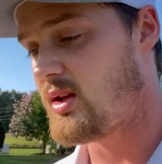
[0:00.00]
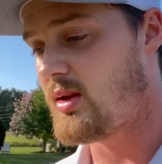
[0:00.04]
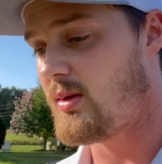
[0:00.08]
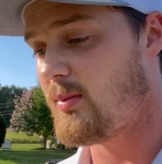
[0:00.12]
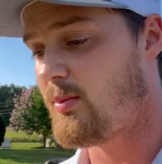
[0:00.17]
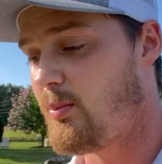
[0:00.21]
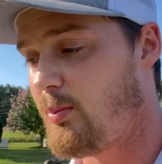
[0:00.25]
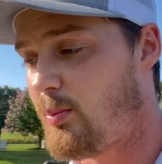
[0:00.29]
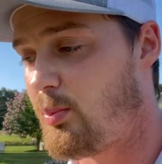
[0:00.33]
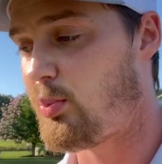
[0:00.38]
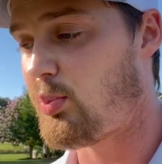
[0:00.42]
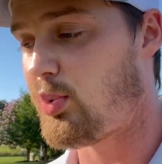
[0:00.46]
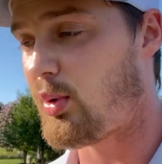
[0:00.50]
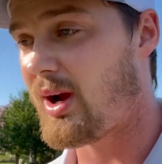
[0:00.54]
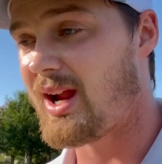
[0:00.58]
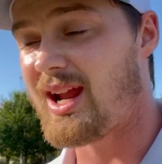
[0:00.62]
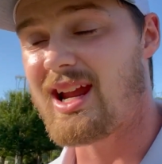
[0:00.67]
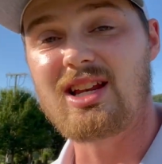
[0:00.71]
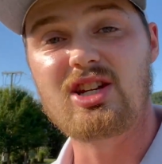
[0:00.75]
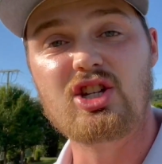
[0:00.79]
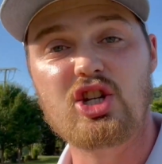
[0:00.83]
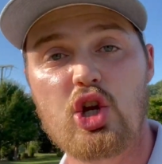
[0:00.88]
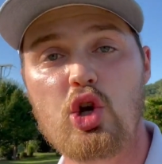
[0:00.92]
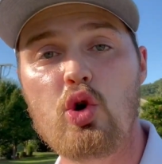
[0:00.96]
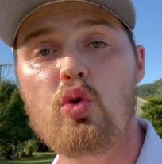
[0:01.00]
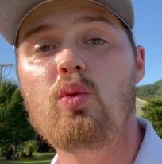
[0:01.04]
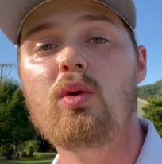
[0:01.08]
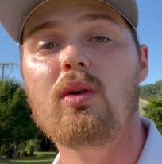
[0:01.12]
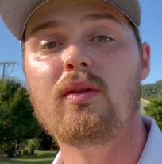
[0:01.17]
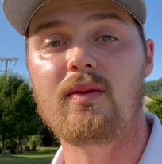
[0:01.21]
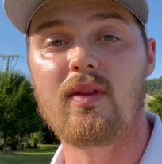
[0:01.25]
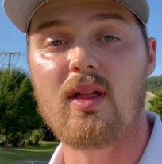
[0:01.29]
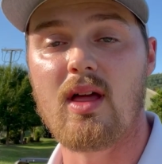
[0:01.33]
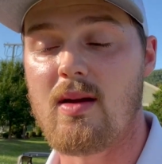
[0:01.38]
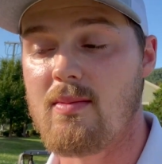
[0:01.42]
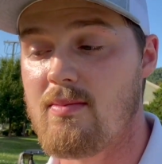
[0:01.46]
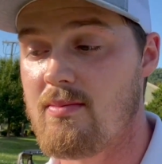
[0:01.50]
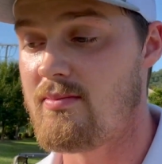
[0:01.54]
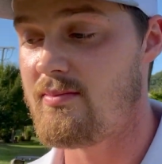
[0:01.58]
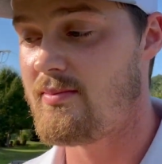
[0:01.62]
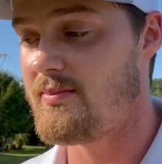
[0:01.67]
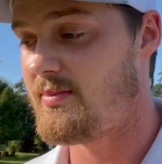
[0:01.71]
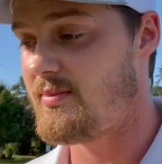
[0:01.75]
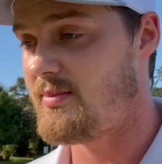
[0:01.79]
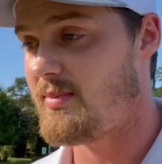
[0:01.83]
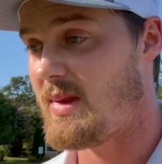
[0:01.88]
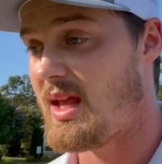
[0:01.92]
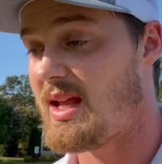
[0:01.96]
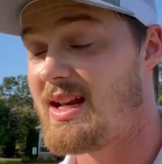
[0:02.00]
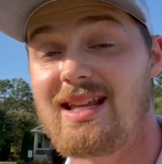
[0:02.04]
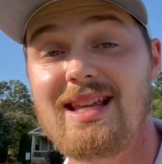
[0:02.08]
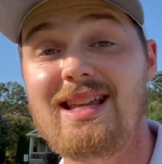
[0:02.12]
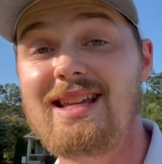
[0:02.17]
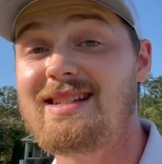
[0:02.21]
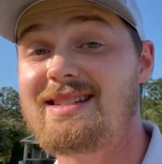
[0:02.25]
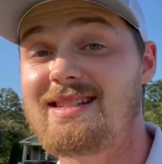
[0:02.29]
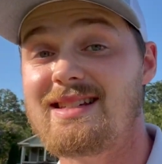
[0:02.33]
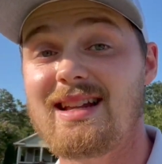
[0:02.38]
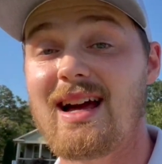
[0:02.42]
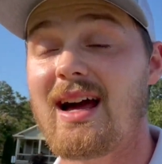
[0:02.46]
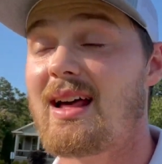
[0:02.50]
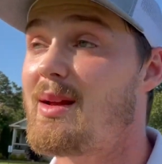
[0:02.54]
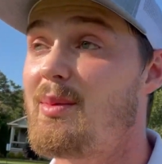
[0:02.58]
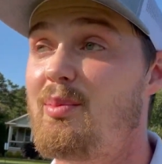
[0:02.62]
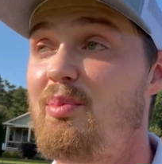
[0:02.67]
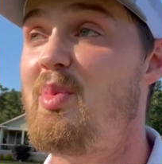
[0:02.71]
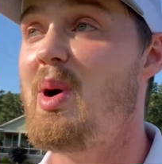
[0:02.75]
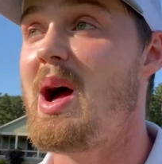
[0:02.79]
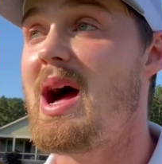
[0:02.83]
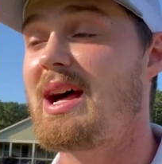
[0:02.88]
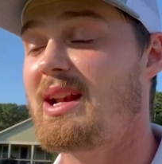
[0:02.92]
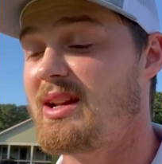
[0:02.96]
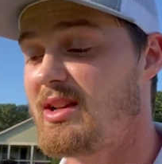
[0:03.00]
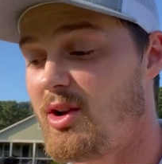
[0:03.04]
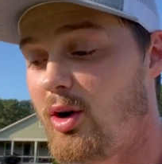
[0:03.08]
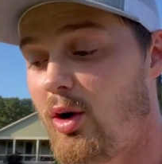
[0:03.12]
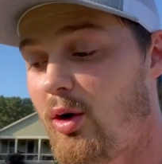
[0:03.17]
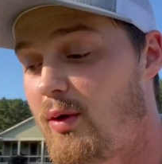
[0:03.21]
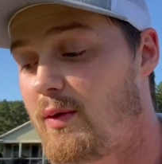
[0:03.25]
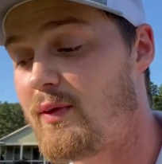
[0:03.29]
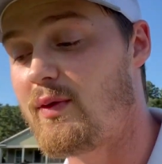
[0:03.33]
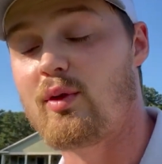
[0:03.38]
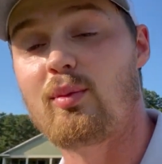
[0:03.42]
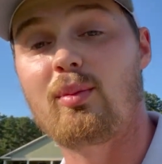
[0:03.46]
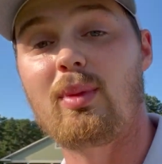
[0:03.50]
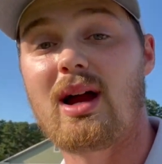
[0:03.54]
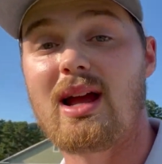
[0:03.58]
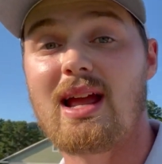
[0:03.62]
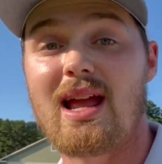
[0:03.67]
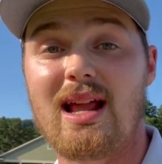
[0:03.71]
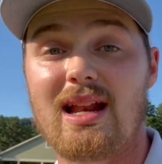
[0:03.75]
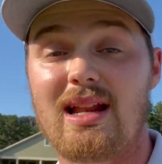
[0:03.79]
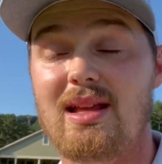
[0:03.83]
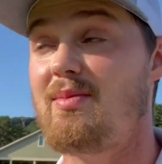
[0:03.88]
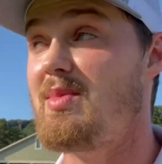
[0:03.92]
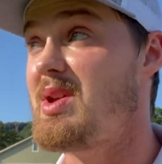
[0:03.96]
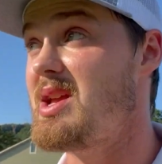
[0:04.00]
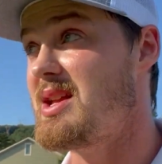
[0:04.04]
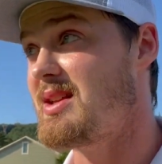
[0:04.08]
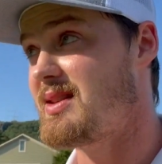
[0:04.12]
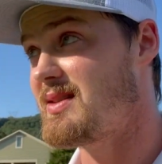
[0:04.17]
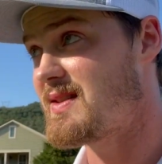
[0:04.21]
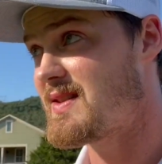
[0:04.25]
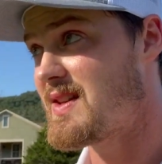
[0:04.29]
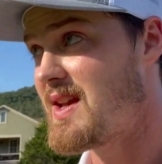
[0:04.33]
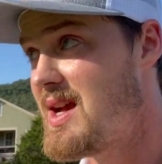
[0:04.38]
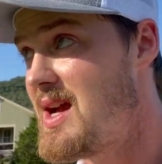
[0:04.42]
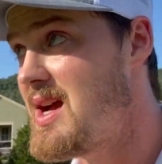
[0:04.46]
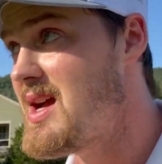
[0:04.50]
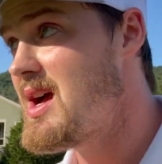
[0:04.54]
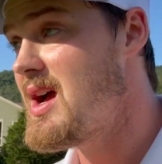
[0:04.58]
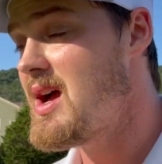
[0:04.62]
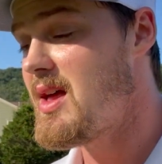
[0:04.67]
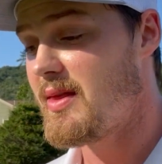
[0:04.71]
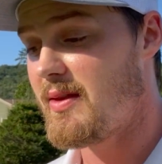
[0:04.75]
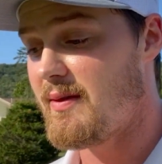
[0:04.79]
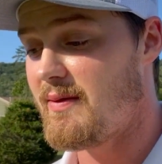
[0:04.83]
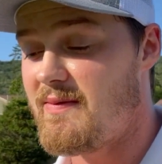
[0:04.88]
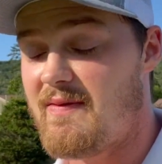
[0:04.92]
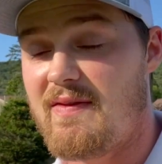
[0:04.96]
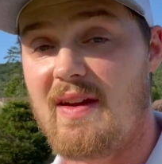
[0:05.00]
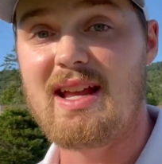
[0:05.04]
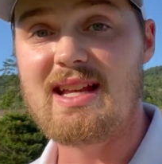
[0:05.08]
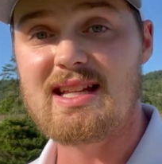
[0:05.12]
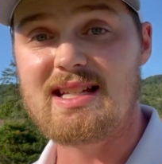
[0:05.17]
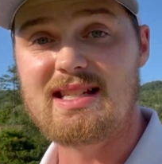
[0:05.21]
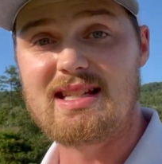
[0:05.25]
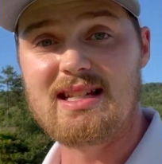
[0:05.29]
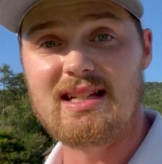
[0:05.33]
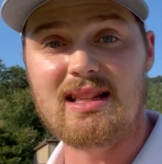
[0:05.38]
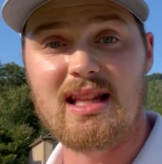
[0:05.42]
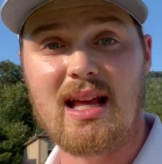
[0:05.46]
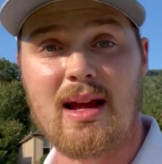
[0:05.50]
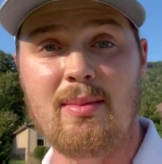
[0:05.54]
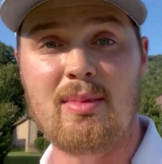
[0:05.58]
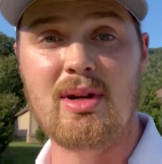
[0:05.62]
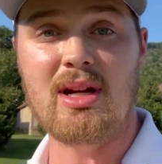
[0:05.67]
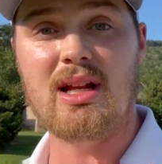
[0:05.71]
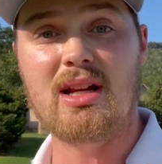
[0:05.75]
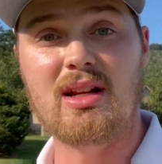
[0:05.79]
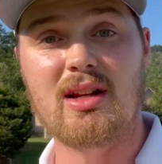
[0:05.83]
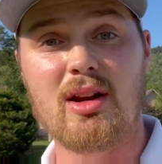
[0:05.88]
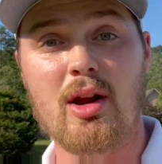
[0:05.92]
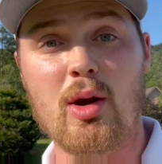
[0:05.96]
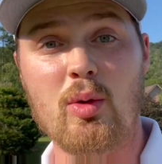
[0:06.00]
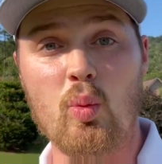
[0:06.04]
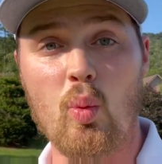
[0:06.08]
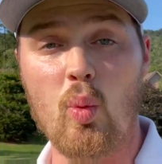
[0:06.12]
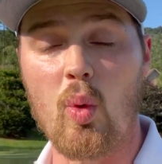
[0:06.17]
break 2 of them, and he's not a bad golfer by any means. The face delaminated on